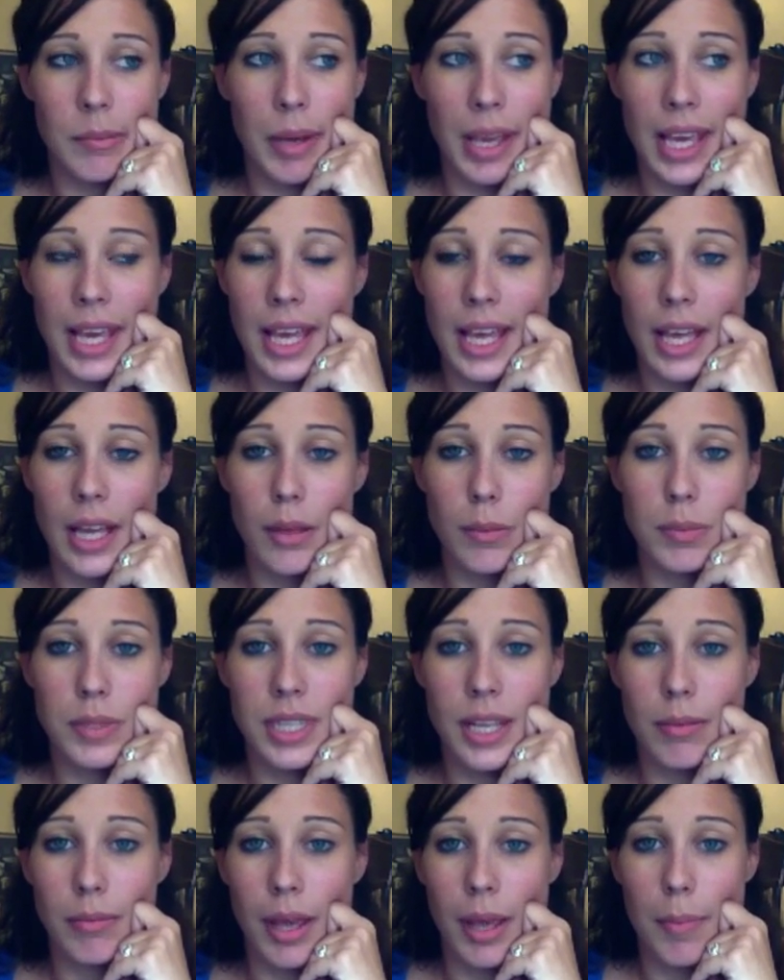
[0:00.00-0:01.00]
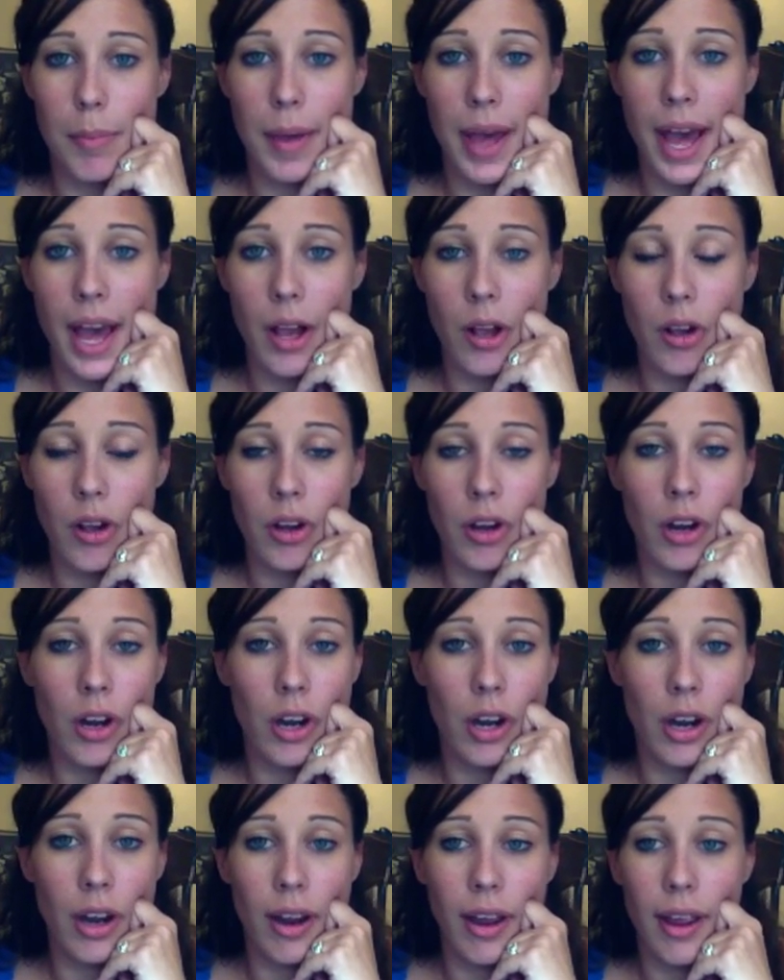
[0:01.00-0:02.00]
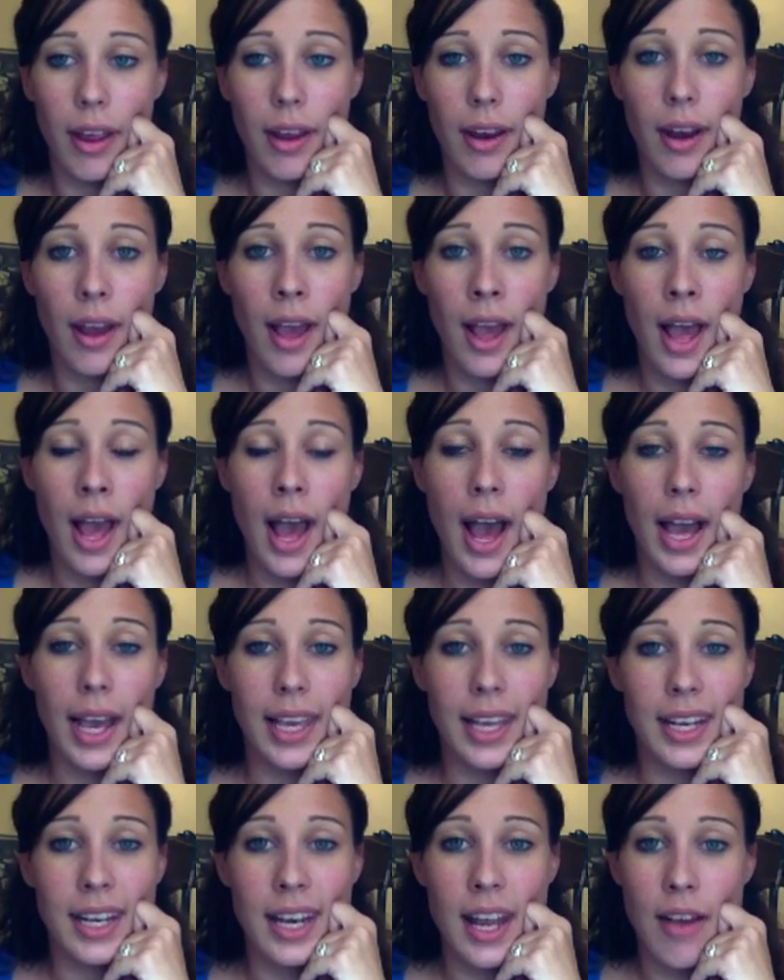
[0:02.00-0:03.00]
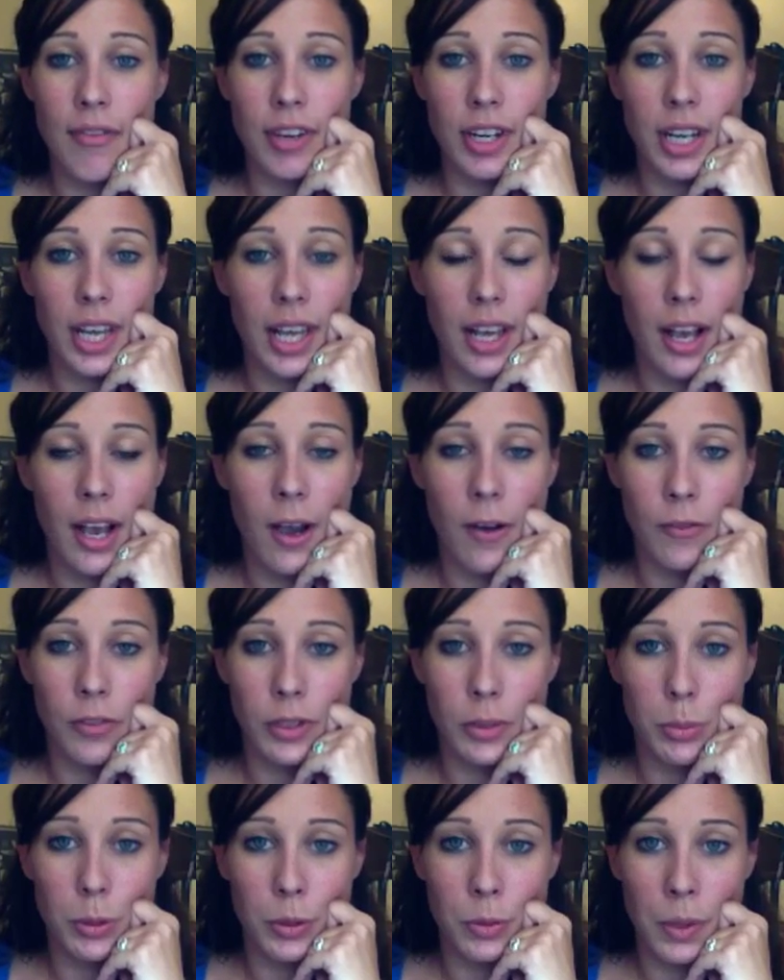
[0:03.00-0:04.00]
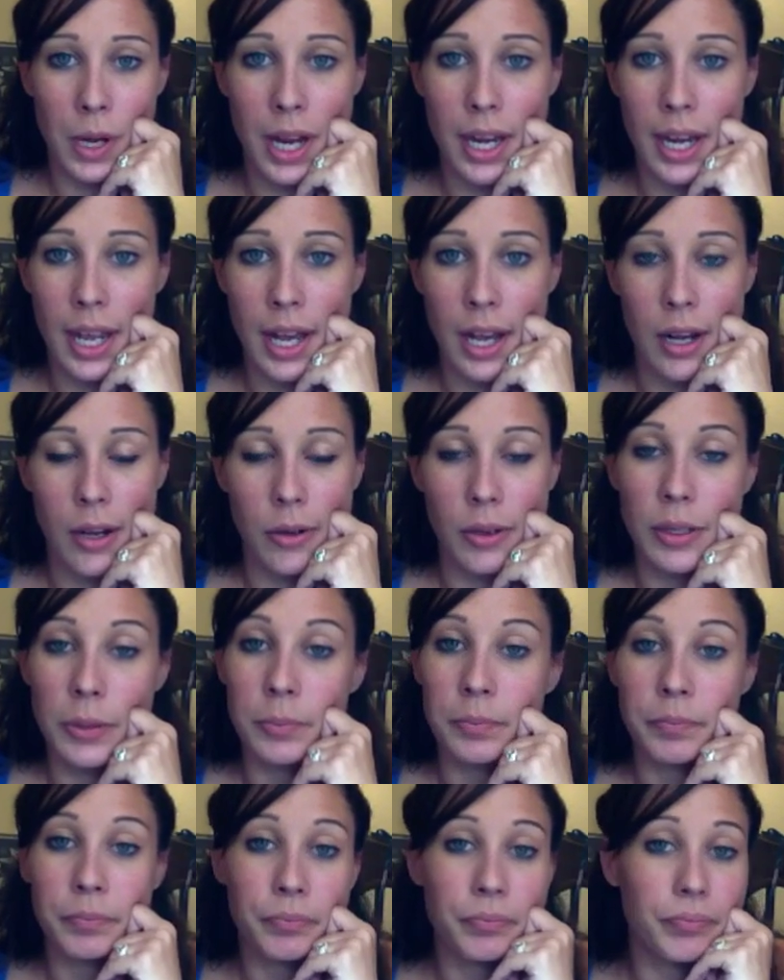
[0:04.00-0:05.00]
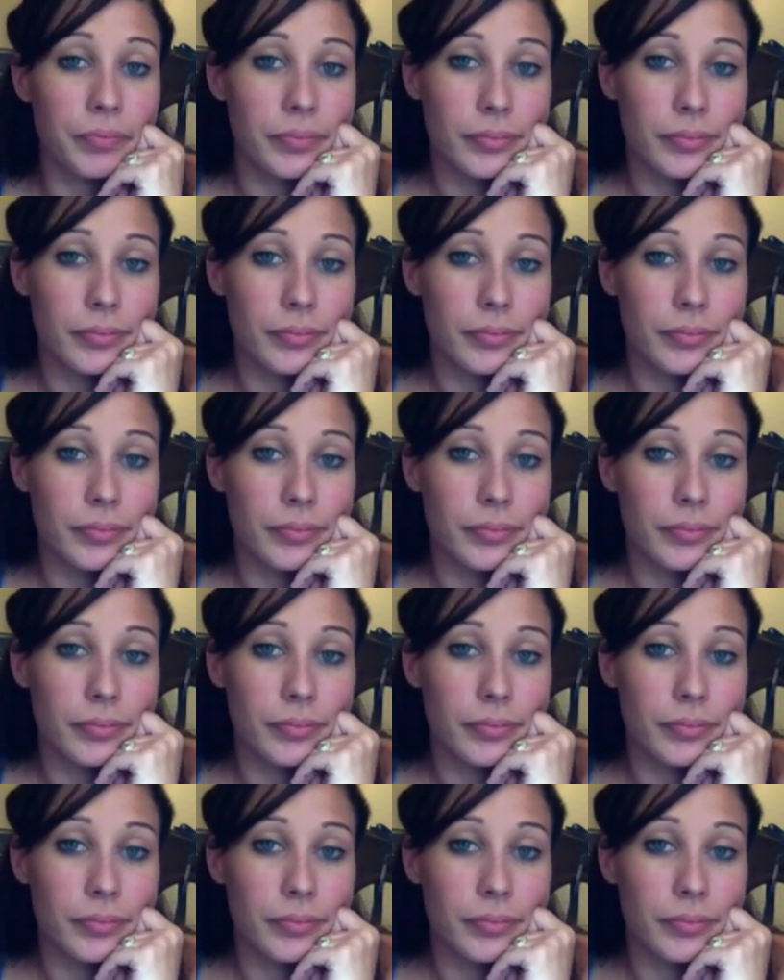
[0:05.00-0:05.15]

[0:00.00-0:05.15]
My hips and my back hurt, and I can never get comfortable right now, and